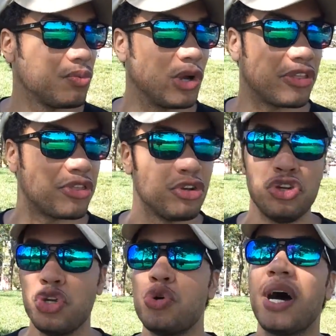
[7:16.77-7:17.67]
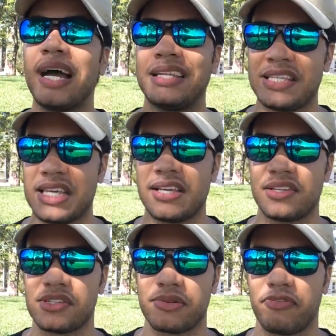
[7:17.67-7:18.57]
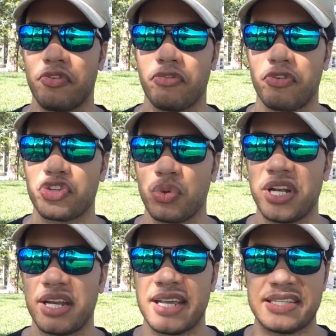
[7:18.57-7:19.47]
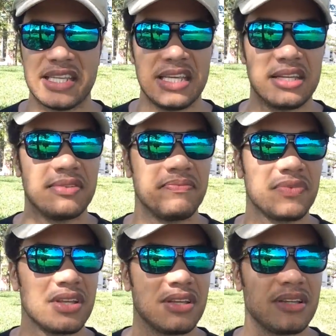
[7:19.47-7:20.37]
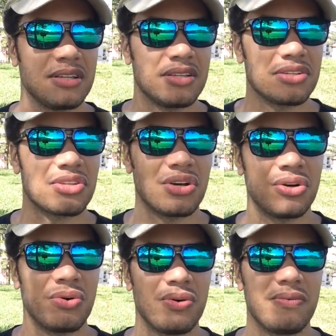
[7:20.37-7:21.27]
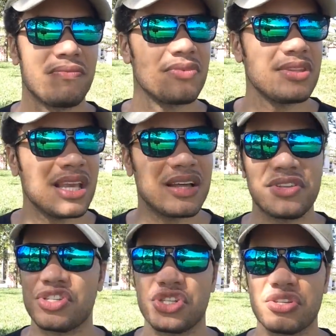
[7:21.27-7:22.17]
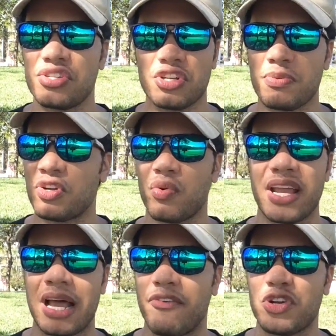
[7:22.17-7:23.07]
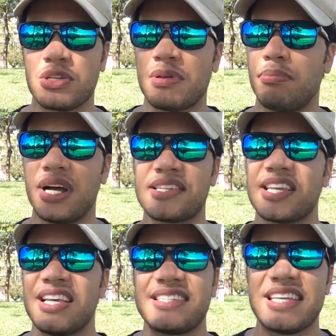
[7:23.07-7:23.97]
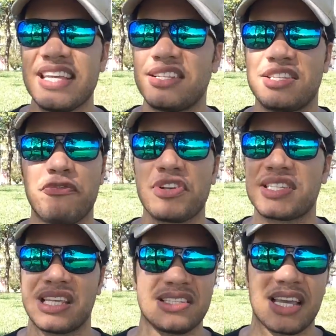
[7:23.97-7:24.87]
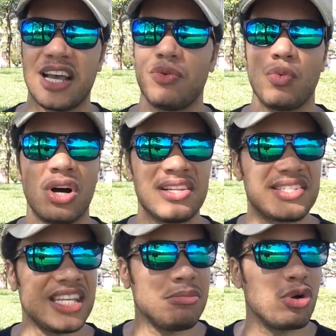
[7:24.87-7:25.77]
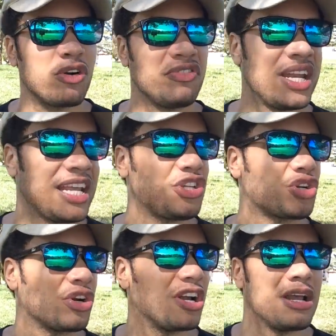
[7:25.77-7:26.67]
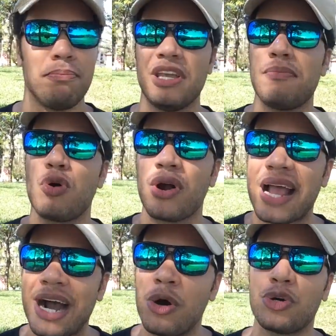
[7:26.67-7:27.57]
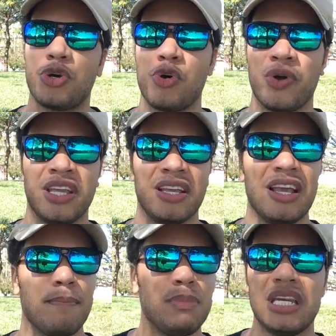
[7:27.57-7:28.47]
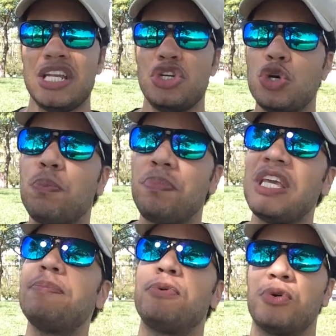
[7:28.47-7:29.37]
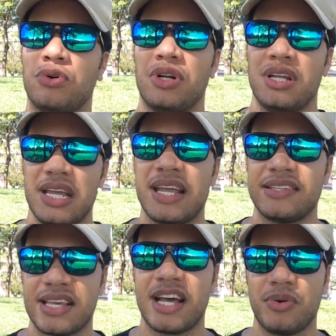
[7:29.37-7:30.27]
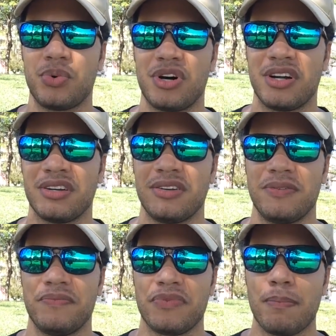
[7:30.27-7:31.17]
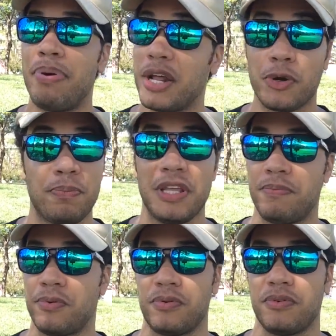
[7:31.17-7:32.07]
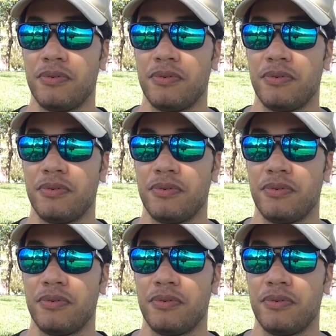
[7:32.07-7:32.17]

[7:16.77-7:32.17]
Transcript: with new ideas for 2019. So, yeah, this year has been great. I've also been blessed seeing different sides of Taiwan, seeing more of nature, be more outgoing, meeting new people in Taiwan, better people,